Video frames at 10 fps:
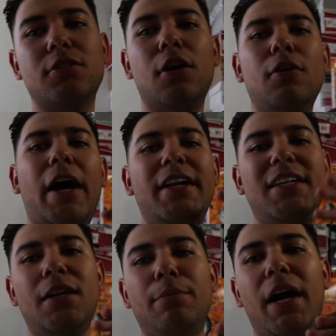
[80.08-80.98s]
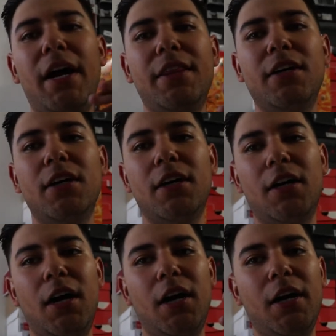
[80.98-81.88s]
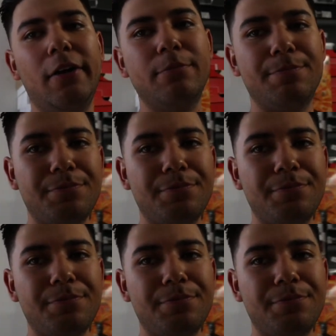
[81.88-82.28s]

So I did buy the